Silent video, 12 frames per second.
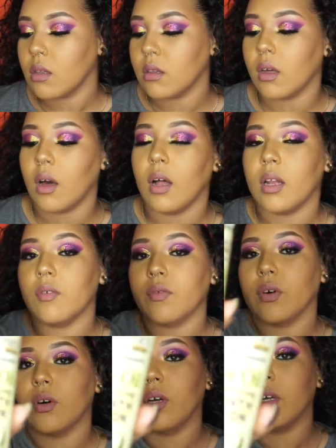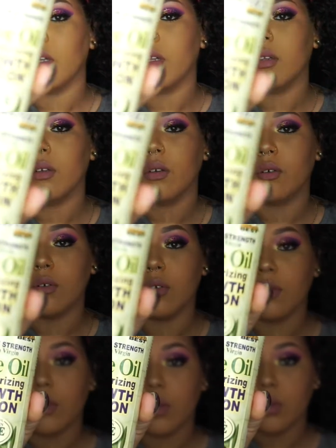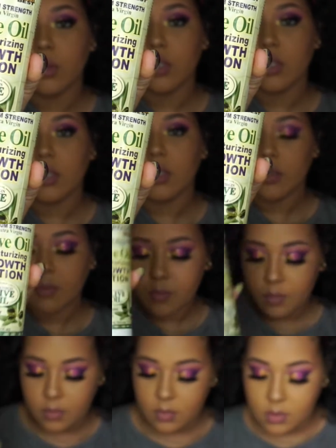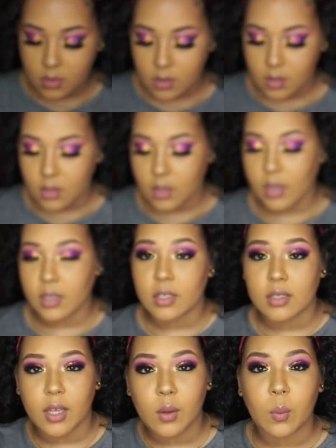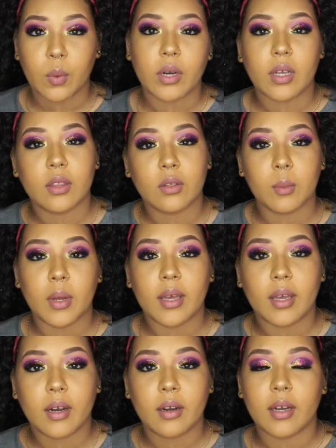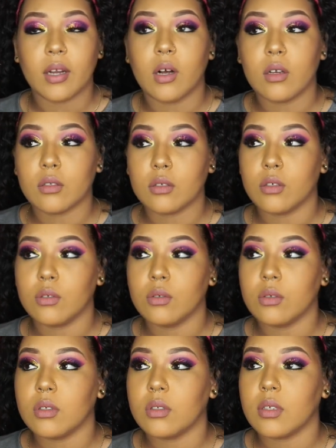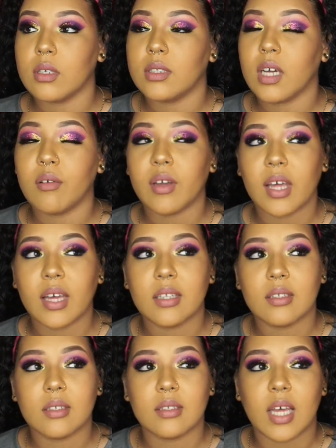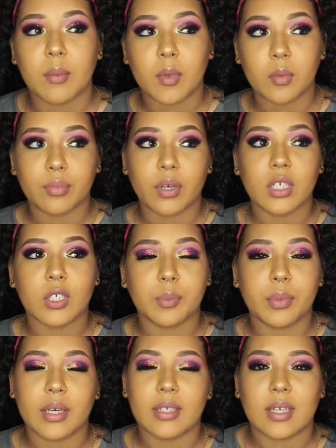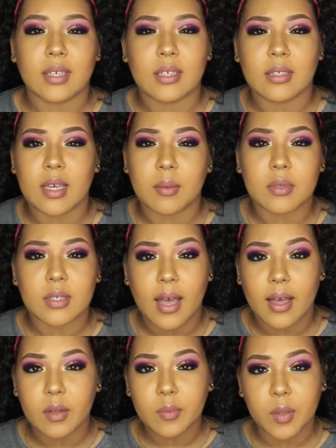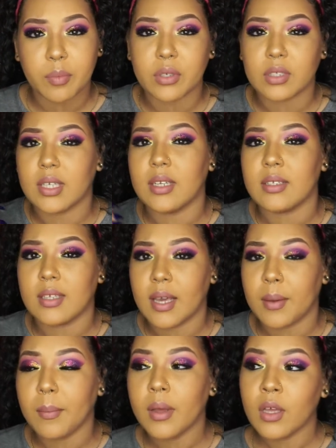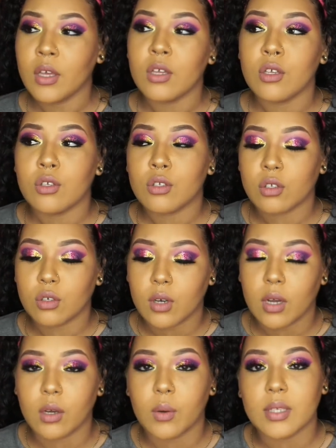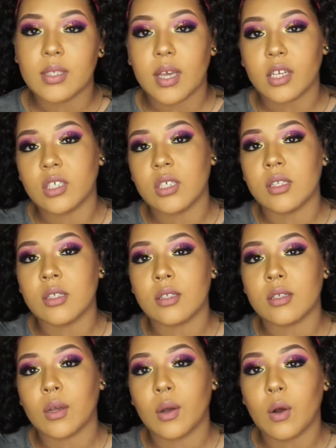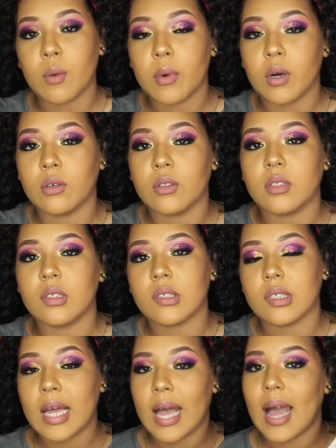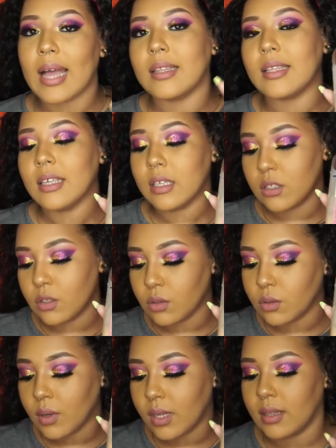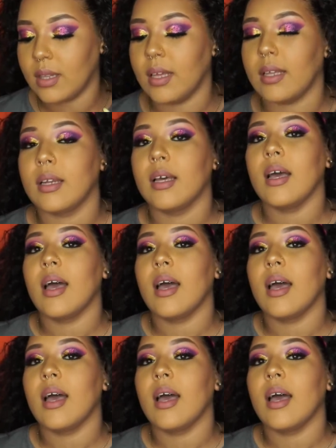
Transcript: the olive oil growth lotion and just like work it through my hair and I also use it's not really like a diamond brush but it's like the same style the brushes are the same so I'll go in sections comb out add these two and then